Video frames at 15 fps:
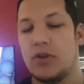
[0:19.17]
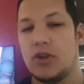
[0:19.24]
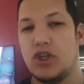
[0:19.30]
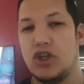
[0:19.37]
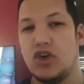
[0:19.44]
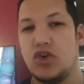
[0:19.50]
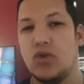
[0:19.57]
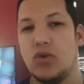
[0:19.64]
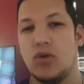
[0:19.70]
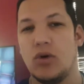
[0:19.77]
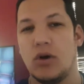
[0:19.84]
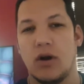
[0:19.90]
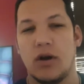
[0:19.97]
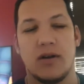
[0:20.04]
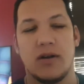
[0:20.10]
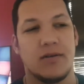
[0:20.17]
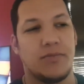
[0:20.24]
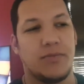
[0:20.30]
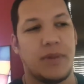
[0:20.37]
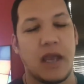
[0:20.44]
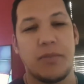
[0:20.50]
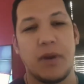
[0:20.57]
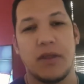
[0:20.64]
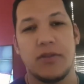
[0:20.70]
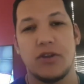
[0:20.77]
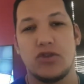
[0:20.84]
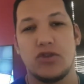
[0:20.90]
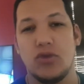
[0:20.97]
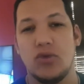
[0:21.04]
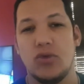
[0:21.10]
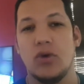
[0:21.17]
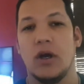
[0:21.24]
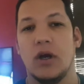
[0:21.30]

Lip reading: the new Black Panther 2